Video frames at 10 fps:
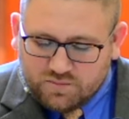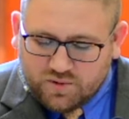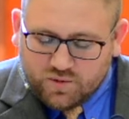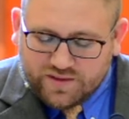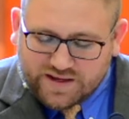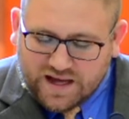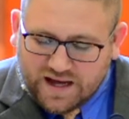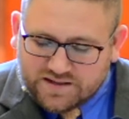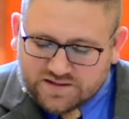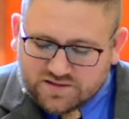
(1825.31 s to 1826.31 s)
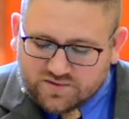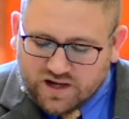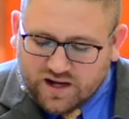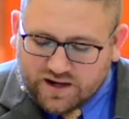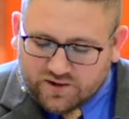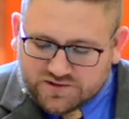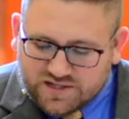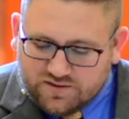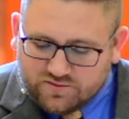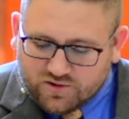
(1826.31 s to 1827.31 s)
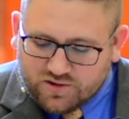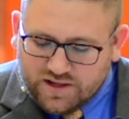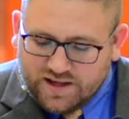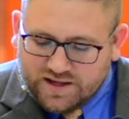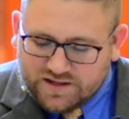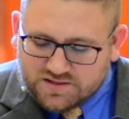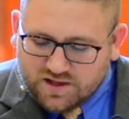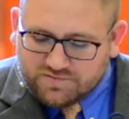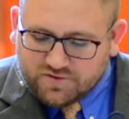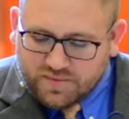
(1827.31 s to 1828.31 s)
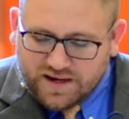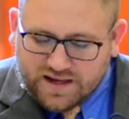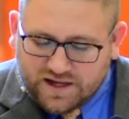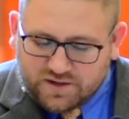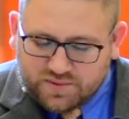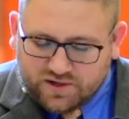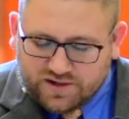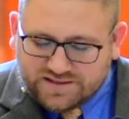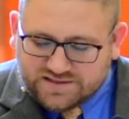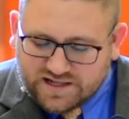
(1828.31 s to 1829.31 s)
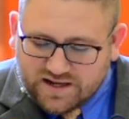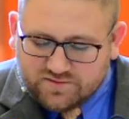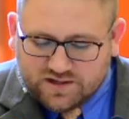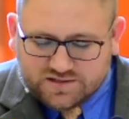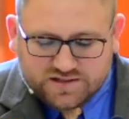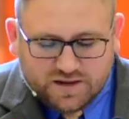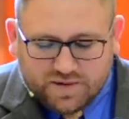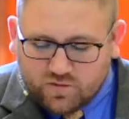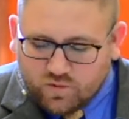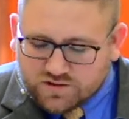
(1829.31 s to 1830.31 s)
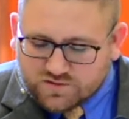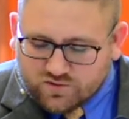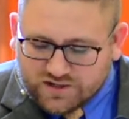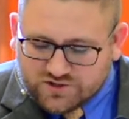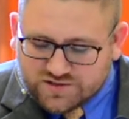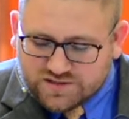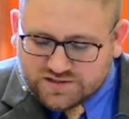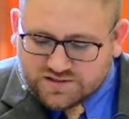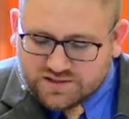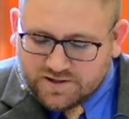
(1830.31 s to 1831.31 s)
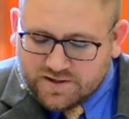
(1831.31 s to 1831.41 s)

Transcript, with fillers: But when the kindness of God our Savior and his love for mankind appeared, he saved us, not by the works of righteousness